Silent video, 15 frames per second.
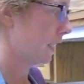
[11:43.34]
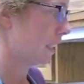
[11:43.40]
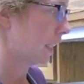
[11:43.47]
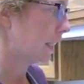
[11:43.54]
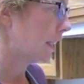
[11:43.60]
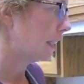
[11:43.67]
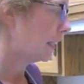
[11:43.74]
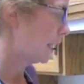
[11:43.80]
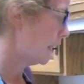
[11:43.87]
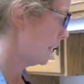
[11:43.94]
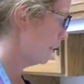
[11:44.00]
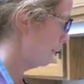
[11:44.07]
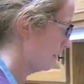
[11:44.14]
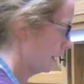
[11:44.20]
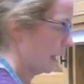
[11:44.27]
to
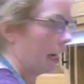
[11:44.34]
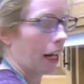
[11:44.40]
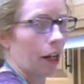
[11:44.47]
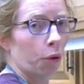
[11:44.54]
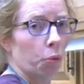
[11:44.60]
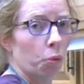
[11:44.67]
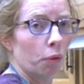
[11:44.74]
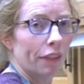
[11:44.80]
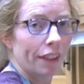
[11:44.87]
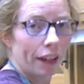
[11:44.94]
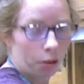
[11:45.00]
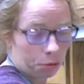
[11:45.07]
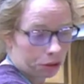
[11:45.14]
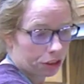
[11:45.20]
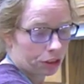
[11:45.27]
leave that
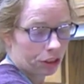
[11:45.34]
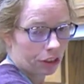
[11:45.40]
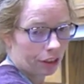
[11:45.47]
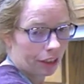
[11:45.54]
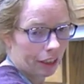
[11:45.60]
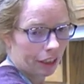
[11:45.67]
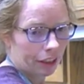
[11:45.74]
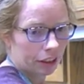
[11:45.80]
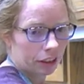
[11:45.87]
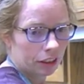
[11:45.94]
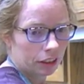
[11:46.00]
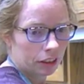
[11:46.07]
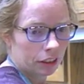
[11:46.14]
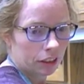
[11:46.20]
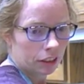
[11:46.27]
without stirring
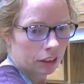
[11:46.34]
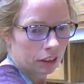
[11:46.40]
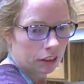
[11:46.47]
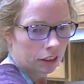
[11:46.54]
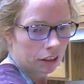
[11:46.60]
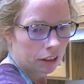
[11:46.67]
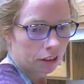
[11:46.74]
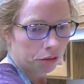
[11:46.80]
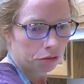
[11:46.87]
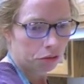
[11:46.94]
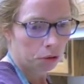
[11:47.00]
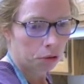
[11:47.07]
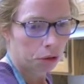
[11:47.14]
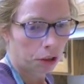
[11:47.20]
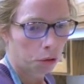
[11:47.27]

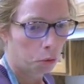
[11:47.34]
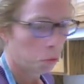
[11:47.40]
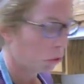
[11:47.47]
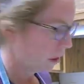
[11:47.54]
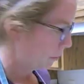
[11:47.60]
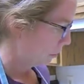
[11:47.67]
for 1